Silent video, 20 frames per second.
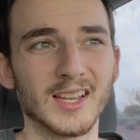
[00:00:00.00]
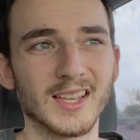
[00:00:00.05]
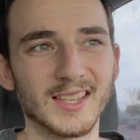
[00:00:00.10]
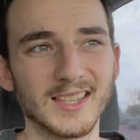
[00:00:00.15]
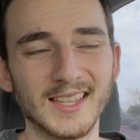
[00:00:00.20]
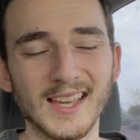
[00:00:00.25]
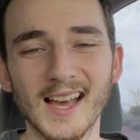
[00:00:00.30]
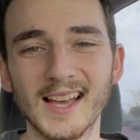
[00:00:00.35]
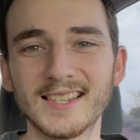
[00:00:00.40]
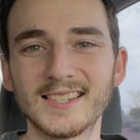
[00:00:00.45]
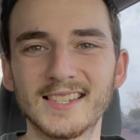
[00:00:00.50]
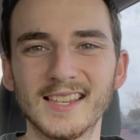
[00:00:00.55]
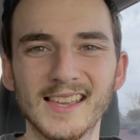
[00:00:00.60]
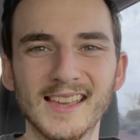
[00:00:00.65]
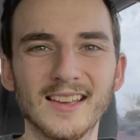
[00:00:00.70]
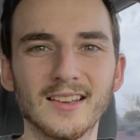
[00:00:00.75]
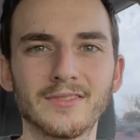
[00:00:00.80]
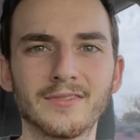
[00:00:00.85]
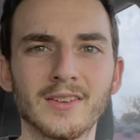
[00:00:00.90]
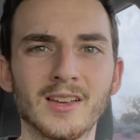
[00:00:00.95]
Yes,
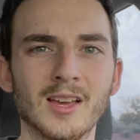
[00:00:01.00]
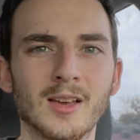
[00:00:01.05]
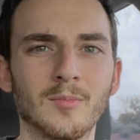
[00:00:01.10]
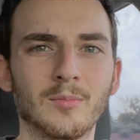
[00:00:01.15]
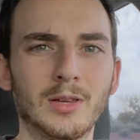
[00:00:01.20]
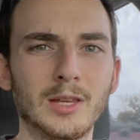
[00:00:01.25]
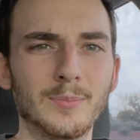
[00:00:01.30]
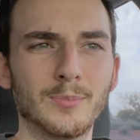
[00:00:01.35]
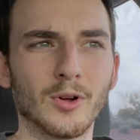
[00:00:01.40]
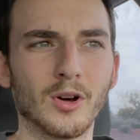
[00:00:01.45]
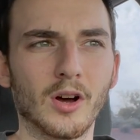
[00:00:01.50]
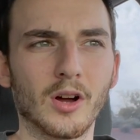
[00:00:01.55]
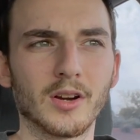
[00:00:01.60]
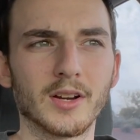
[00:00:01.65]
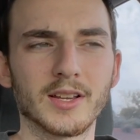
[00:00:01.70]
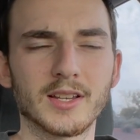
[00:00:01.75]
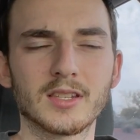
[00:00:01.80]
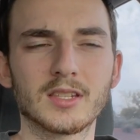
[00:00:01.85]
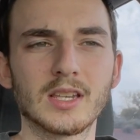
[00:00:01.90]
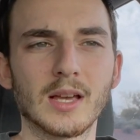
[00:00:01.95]
if people are
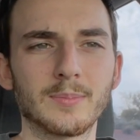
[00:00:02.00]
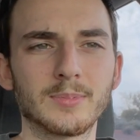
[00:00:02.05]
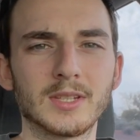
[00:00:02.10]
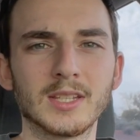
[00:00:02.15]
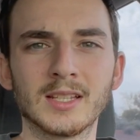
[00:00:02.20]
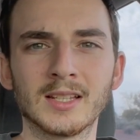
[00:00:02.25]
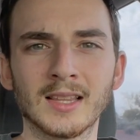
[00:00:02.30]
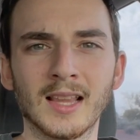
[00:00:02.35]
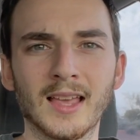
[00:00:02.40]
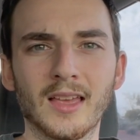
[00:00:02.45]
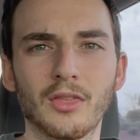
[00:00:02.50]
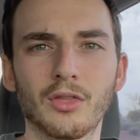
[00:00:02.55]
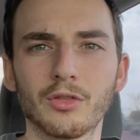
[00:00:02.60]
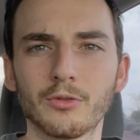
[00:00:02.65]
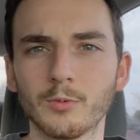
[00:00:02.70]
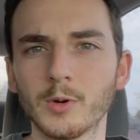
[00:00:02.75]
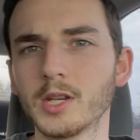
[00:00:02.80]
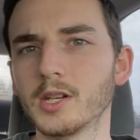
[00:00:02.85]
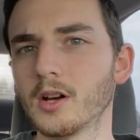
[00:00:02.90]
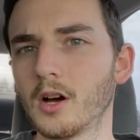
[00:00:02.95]
accepting like
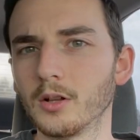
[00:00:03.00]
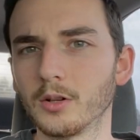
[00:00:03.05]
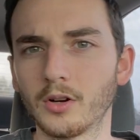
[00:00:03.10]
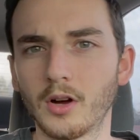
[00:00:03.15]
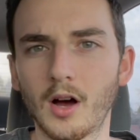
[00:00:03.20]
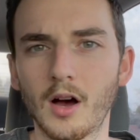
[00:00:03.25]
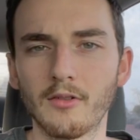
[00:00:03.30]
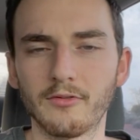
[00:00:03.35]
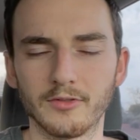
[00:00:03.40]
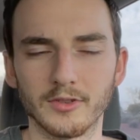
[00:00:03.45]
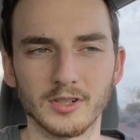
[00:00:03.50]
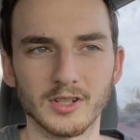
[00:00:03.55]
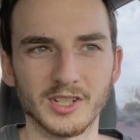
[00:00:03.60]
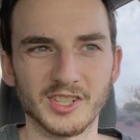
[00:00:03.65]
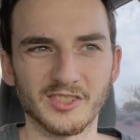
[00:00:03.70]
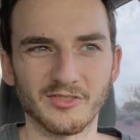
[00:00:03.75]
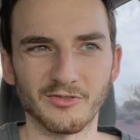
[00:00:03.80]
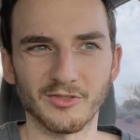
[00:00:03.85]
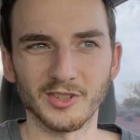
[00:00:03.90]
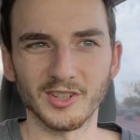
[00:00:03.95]
$3 offers
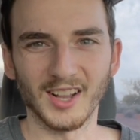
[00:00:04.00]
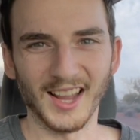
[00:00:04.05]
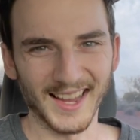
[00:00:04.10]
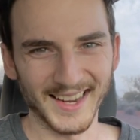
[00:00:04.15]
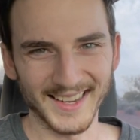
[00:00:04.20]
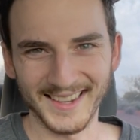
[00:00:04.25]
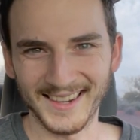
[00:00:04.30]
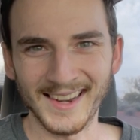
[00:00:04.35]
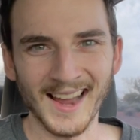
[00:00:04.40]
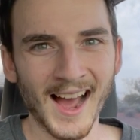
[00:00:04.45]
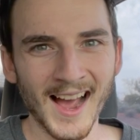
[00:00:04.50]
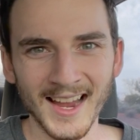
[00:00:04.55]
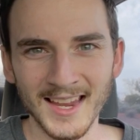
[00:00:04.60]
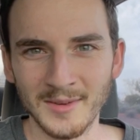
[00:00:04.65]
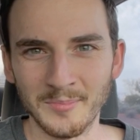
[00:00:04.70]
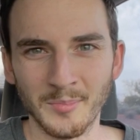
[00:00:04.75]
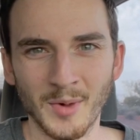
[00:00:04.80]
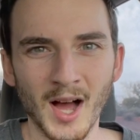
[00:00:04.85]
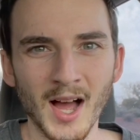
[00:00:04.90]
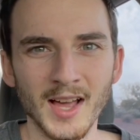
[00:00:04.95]
for like 9
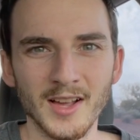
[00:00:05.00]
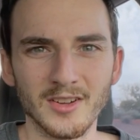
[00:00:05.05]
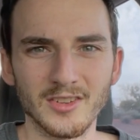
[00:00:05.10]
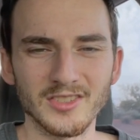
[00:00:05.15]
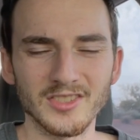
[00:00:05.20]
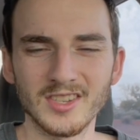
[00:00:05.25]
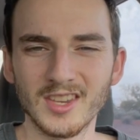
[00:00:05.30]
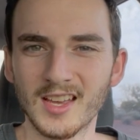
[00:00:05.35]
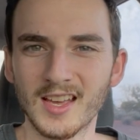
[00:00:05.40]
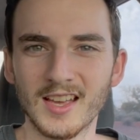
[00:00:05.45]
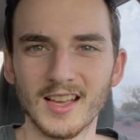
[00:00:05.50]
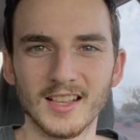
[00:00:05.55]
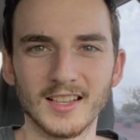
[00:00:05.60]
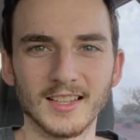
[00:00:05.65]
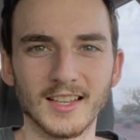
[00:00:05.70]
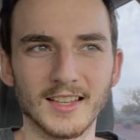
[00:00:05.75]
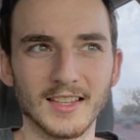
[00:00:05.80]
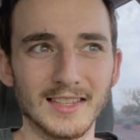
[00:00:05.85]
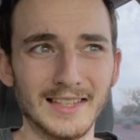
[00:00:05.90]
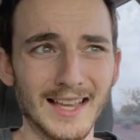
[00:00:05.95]
miles,
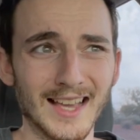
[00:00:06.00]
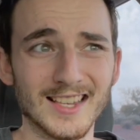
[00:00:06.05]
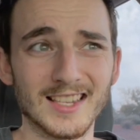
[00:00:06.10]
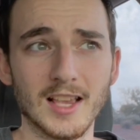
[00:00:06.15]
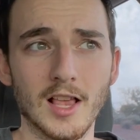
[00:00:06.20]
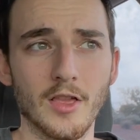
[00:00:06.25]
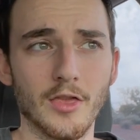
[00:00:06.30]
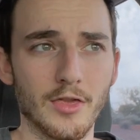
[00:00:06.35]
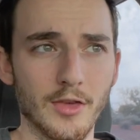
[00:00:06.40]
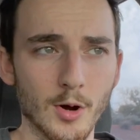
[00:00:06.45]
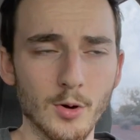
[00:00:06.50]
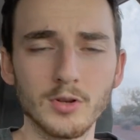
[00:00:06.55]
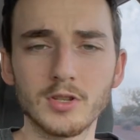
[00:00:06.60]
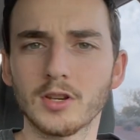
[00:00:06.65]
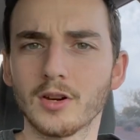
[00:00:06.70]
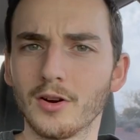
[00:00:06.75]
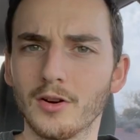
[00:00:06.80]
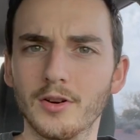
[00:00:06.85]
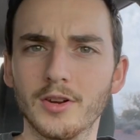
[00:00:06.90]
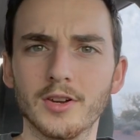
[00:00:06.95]
like yes, those
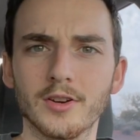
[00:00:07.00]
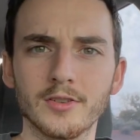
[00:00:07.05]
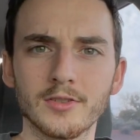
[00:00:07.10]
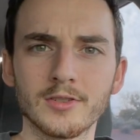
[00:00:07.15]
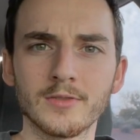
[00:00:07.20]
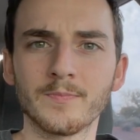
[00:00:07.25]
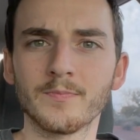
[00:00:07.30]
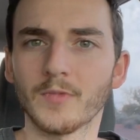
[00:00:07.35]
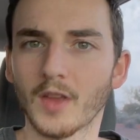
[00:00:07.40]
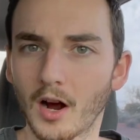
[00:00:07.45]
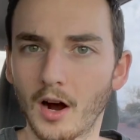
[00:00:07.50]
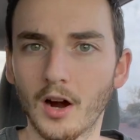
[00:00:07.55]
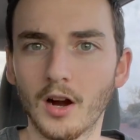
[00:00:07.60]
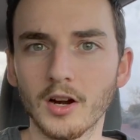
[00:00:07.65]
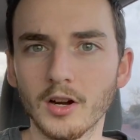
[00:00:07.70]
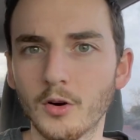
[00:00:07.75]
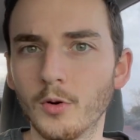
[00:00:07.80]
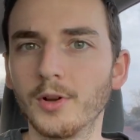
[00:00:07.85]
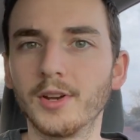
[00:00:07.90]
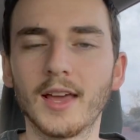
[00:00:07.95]
couriers are
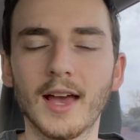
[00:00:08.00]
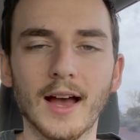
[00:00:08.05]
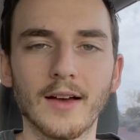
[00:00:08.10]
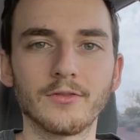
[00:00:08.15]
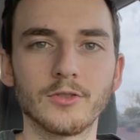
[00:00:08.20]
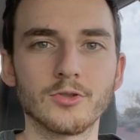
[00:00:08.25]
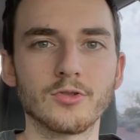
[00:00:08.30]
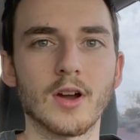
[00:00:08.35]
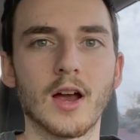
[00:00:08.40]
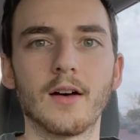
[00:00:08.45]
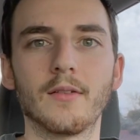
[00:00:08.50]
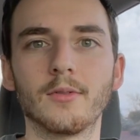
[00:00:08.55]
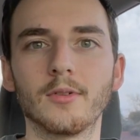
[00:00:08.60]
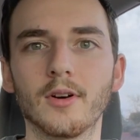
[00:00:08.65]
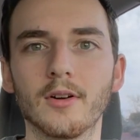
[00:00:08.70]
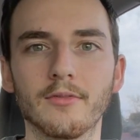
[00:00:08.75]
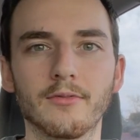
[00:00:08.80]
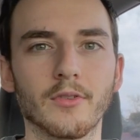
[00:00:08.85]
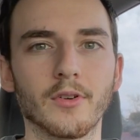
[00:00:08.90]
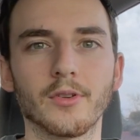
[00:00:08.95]
going to have to travel
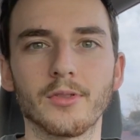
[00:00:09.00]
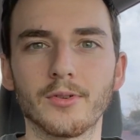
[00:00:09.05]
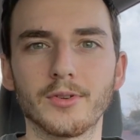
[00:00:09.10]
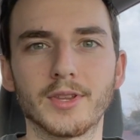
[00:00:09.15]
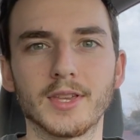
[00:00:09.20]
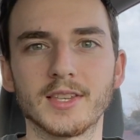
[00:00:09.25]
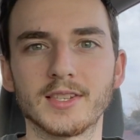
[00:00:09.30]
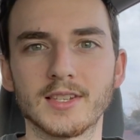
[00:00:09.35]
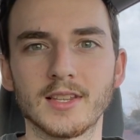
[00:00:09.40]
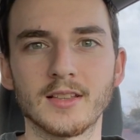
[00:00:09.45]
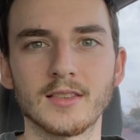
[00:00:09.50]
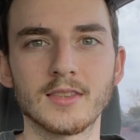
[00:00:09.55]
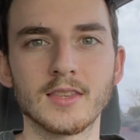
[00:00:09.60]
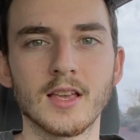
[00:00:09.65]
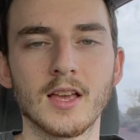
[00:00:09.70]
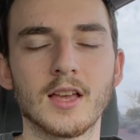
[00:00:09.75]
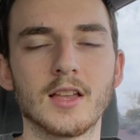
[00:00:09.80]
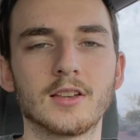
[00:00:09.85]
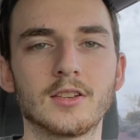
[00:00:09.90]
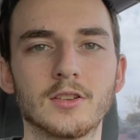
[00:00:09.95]
a further distance
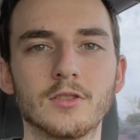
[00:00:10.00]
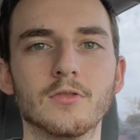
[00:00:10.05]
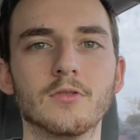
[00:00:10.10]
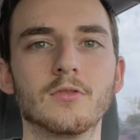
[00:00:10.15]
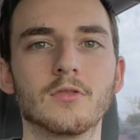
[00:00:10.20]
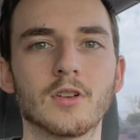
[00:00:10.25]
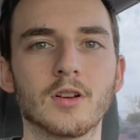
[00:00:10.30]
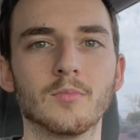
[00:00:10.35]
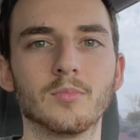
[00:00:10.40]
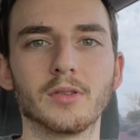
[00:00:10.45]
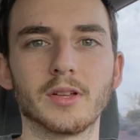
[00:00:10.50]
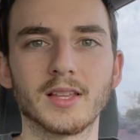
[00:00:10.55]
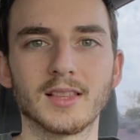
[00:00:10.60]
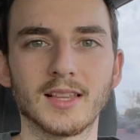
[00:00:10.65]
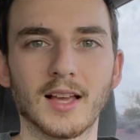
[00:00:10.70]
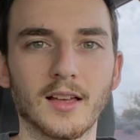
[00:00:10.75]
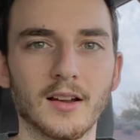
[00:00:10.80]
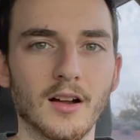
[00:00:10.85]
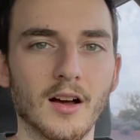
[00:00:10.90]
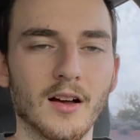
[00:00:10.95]
to complete
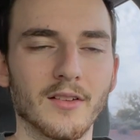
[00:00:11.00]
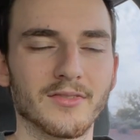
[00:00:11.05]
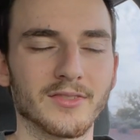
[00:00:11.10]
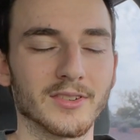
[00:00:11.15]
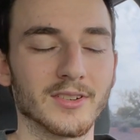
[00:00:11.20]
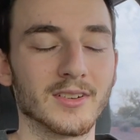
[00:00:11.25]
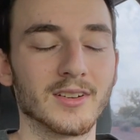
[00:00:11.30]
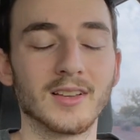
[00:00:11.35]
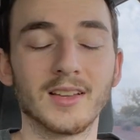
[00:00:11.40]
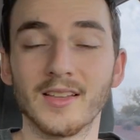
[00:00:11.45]
that offer.